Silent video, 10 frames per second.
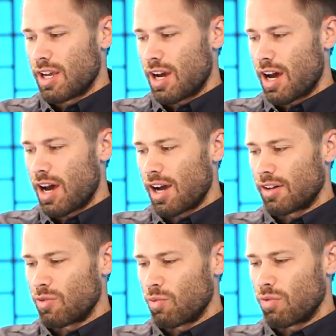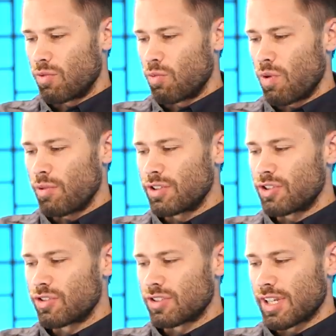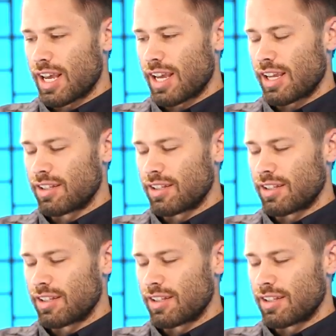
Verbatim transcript: What would you say,